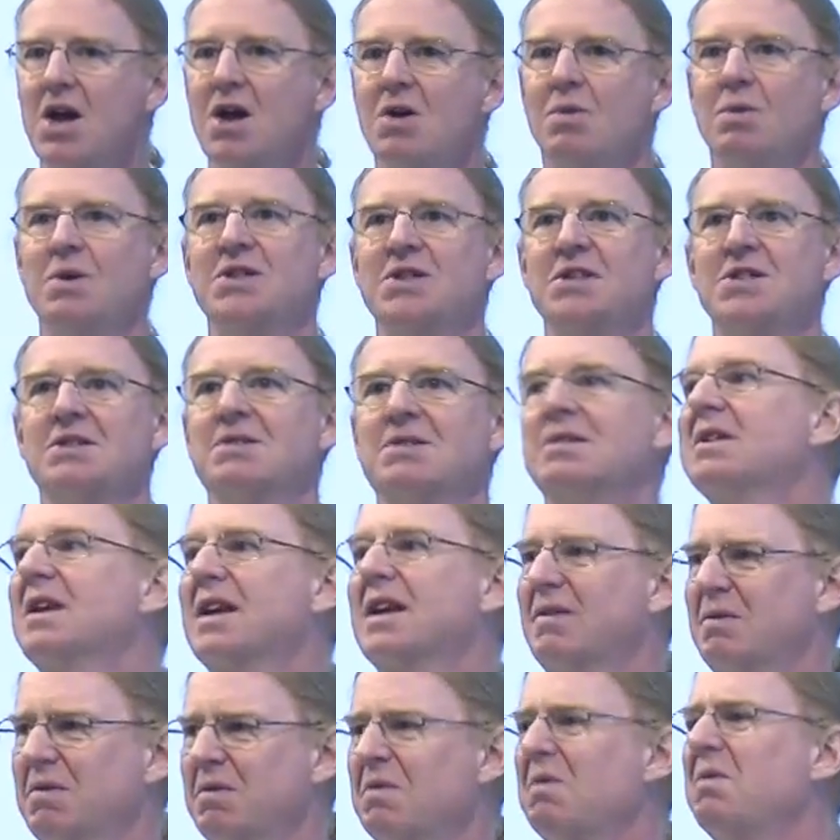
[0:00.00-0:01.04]
which is
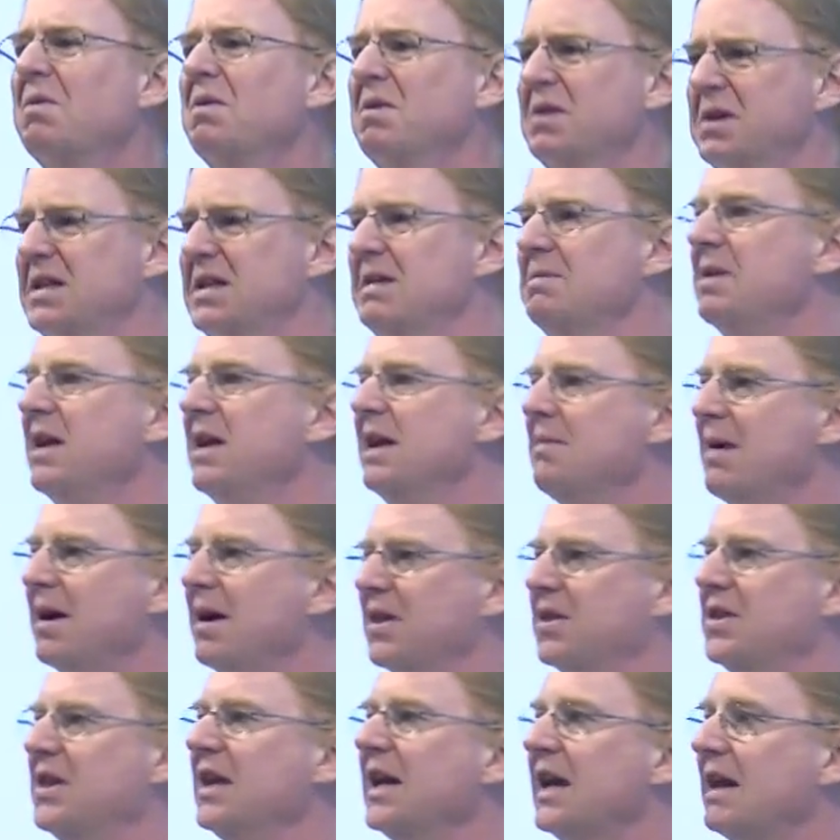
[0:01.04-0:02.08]
something you
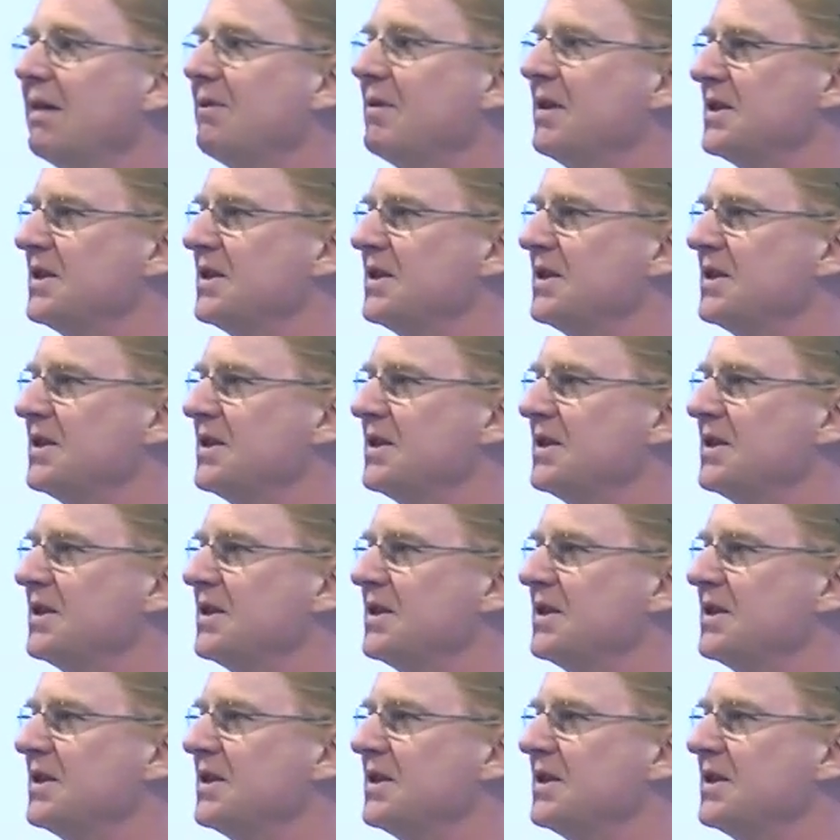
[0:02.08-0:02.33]
might think of